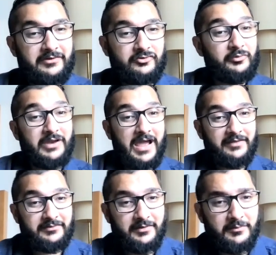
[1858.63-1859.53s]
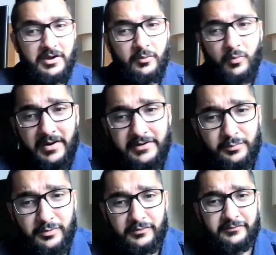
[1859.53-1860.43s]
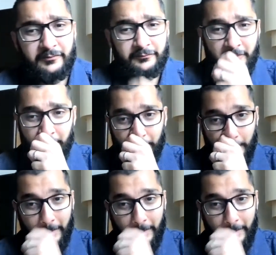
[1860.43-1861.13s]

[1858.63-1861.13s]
And she would ask him, why do you burden yourself